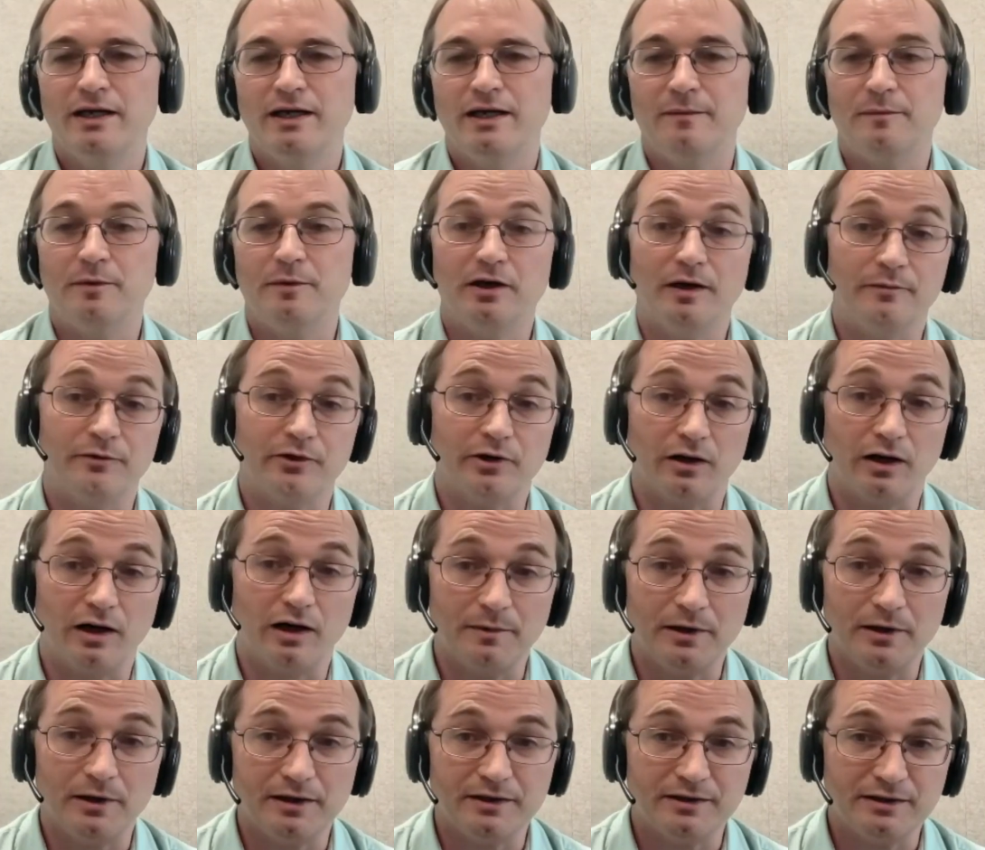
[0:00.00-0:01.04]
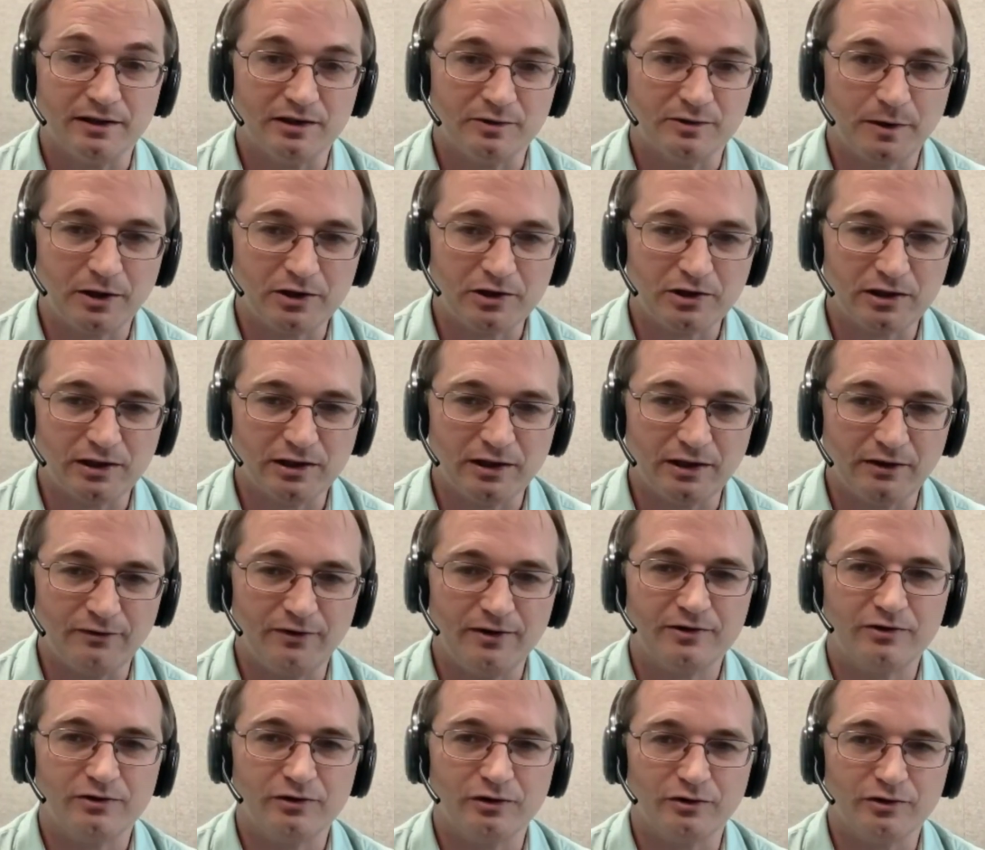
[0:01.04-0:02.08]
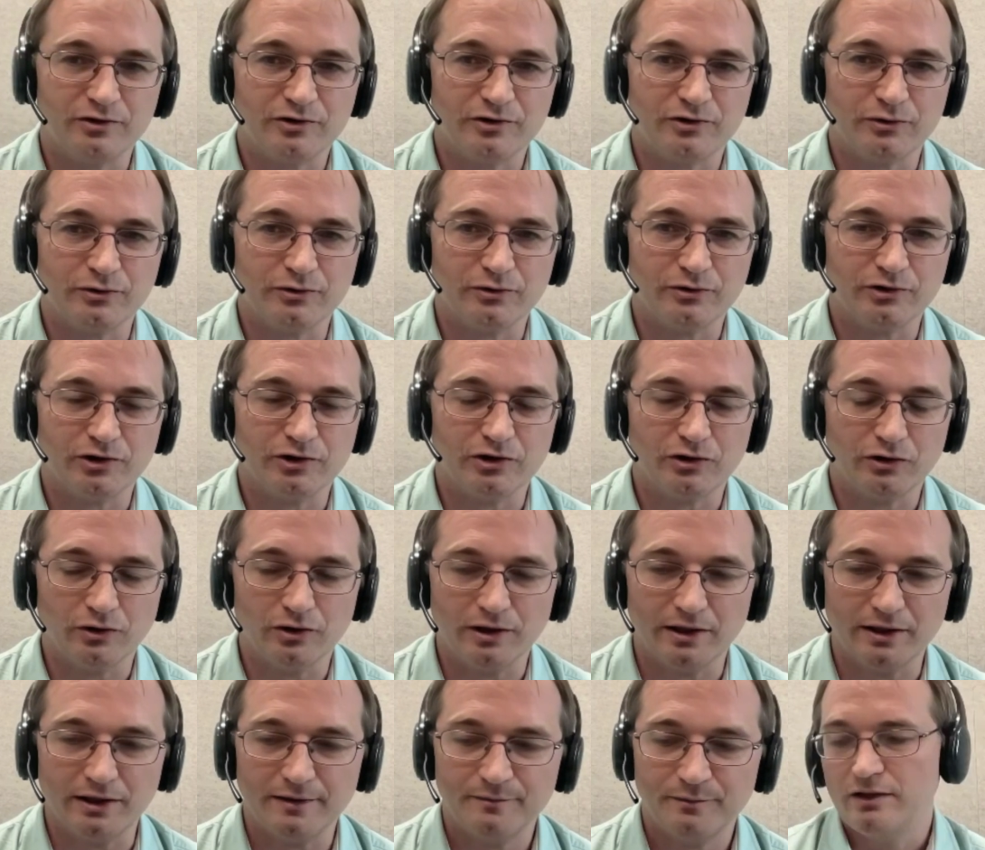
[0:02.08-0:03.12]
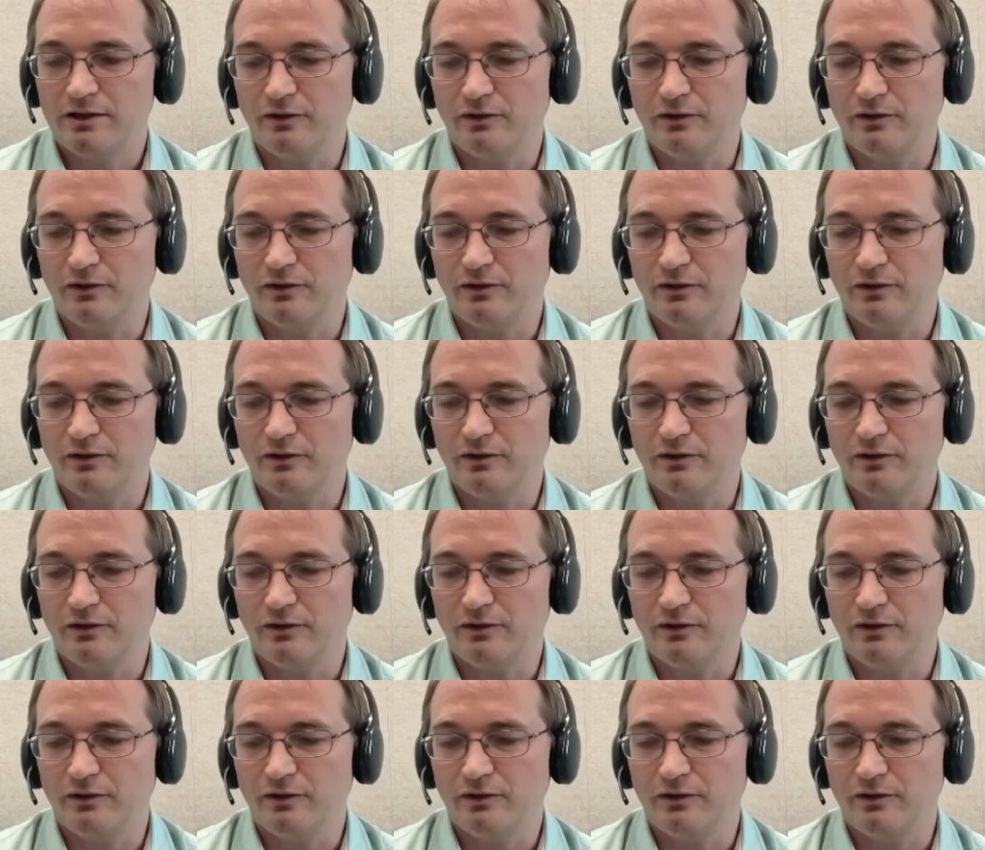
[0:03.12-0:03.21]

It becomes a liability, especially if it's not stored securely.